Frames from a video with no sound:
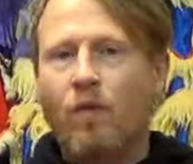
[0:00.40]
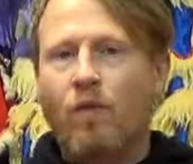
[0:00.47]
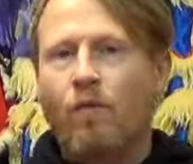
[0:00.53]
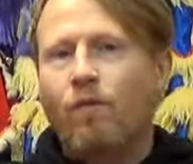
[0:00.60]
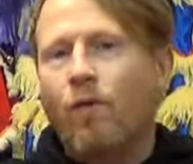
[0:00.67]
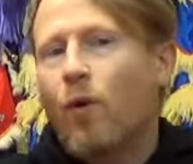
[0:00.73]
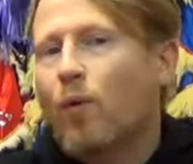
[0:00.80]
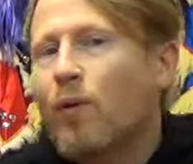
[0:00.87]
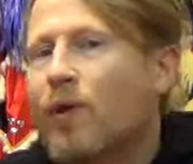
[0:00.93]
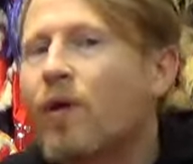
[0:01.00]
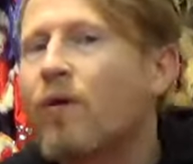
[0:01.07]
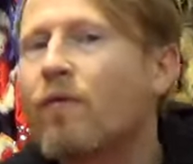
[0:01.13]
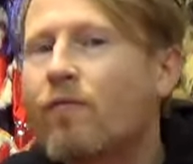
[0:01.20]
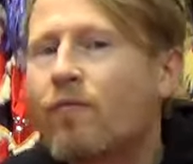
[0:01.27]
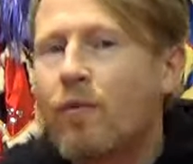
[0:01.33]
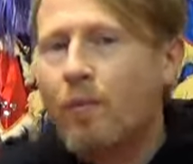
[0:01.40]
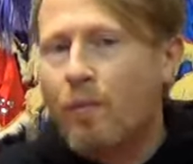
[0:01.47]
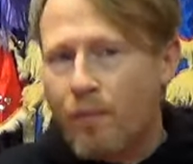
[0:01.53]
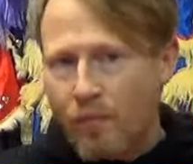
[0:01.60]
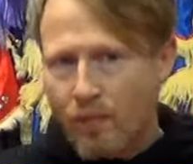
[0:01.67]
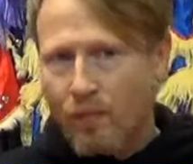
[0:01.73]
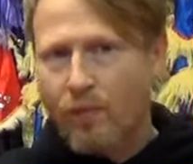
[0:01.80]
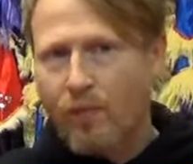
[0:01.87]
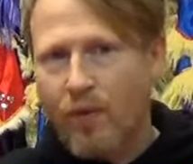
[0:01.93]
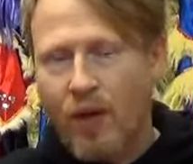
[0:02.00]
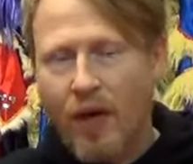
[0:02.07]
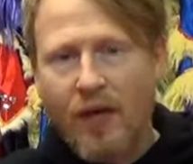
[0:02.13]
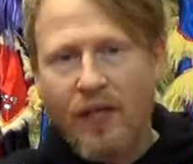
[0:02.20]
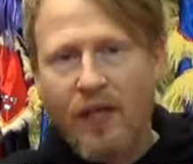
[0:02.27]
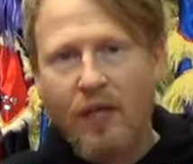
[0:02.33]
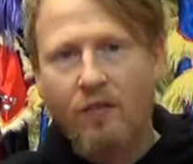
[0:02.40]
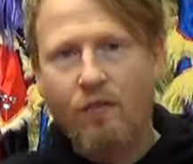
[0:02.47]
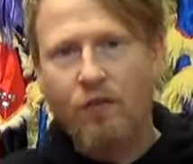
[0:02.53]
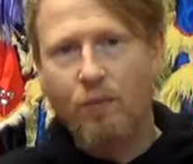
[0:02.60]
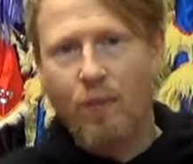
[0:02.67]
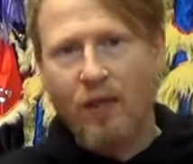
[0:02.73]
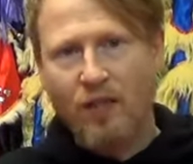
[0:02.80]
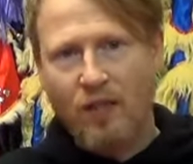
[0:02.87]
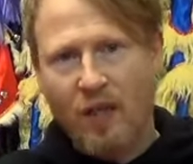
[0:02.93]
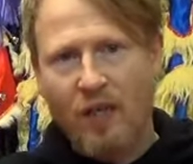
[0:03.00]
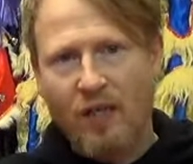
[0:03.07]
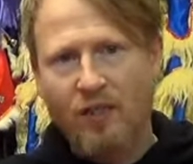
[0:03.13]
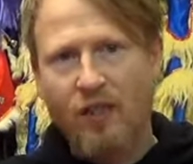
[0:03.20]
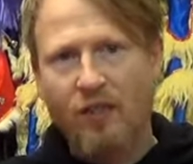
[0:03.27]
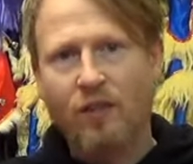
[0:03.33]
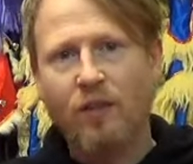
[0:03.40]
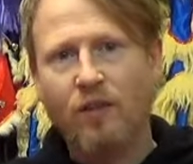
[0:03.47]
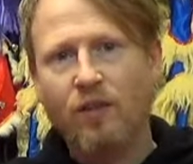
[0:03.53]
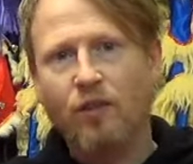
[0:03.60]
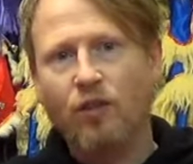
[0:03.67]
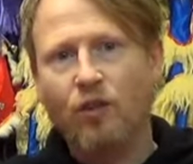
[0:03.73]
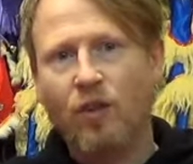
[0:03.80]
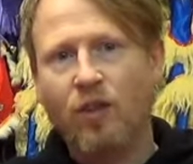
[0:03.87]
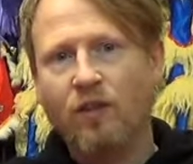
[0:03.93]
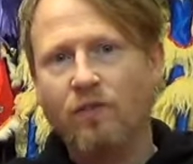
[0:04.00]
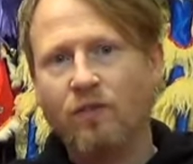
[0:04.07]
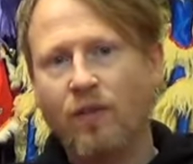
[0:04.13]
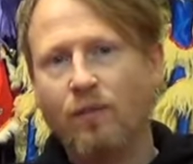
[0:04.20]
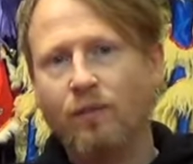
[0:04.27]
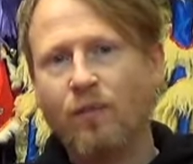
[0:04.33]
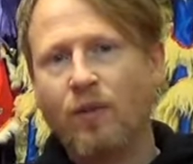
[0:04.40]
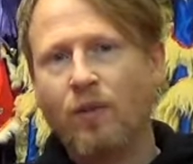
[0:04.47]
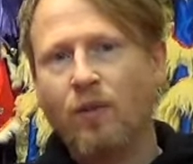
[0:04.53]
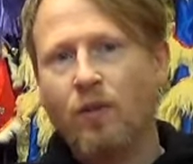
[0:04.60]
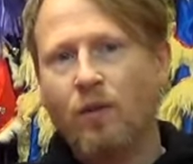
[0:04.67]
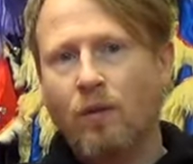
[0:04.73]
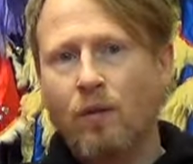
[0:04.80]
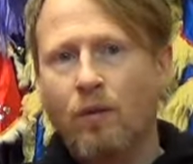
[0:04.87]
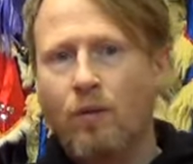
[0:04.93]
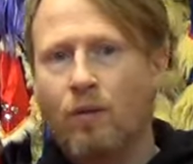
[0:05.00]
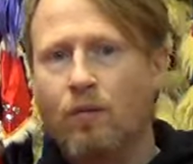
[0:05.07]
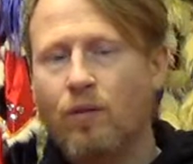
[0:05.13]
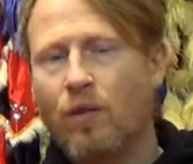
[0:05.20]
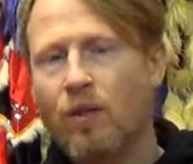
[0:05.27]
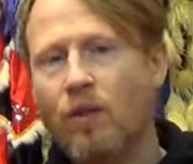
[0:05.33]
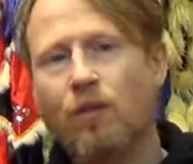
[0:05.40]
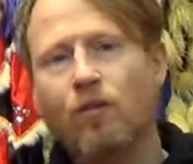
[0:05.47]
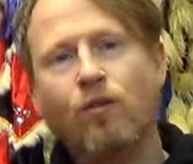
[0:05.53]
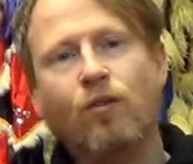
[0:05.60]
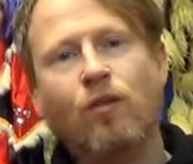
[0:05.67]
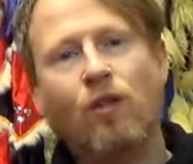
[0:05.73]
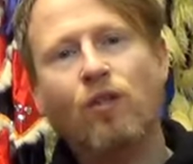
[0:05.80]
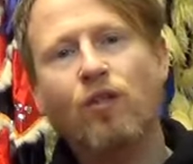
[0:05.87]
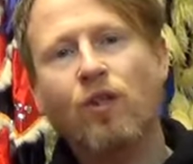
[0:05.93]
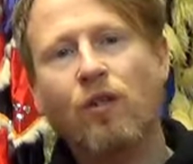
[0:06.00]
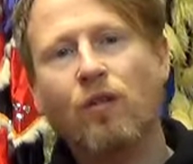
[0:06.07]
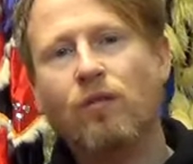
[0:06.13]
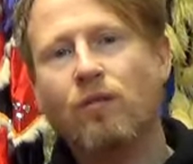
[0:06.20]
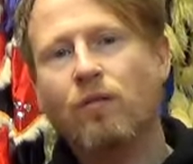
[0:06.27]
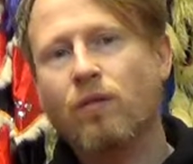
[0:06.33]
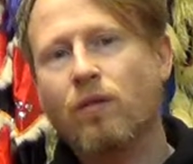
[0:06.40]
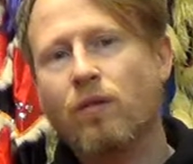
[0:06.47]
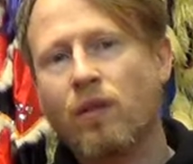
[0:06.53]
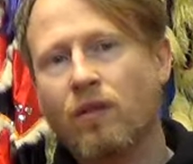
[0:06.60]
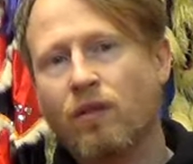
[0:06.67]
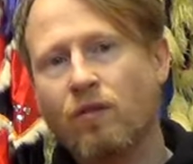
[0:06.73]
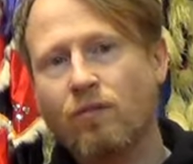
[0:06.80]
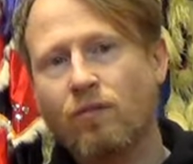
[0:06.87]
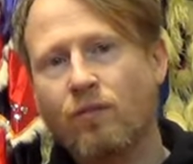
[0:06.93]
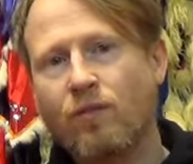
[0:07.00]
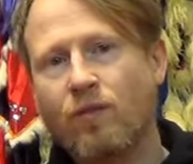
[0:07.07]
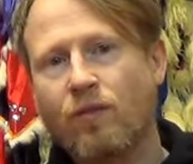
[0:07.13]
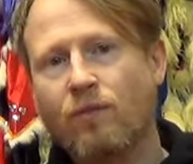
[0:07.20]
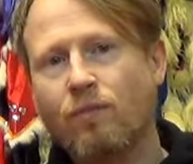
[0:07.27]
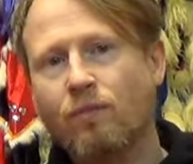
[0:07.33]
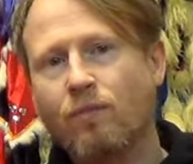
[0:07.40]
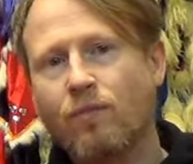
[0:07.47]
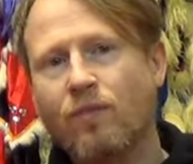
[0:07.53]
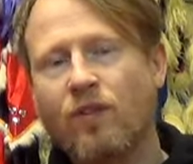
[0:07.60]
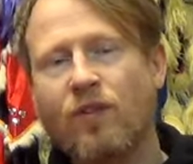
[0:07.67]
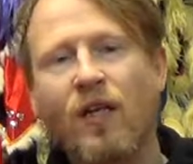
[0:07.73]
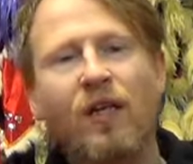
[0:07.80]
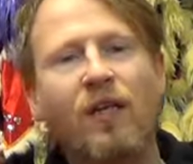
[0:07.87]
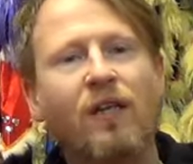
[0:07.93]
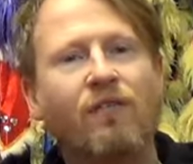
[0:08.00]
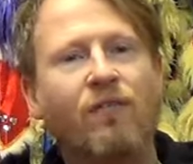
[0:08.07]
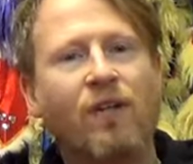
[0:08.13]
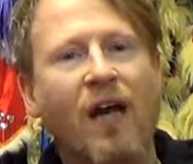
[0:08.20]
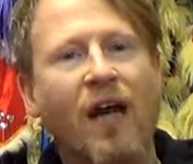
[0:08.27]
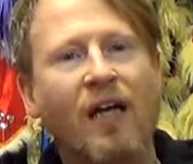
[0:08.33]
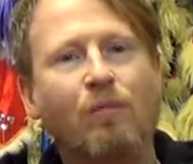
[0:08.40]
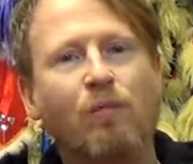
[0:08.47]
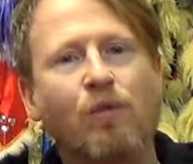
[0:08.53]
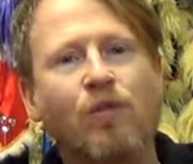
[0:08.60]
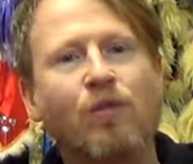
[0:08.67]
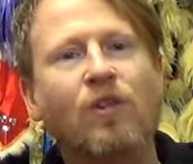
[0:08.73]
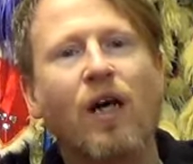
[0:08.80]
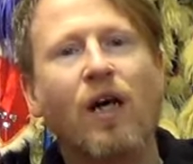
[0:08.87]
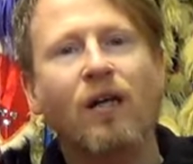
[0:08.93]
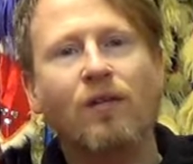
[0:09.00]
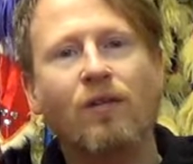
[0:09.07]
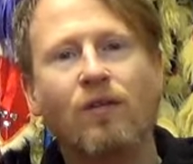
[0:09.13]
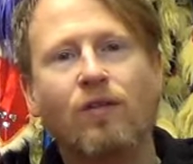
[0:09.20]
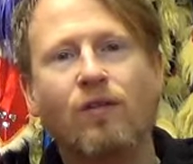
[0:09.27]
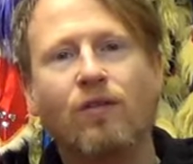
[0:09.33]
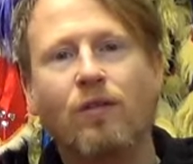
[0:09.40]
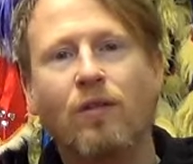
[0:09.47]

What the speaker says: following on from the idea of specialising in the Choy Li Fut, I'm just going to touch on the 10 different animal styles,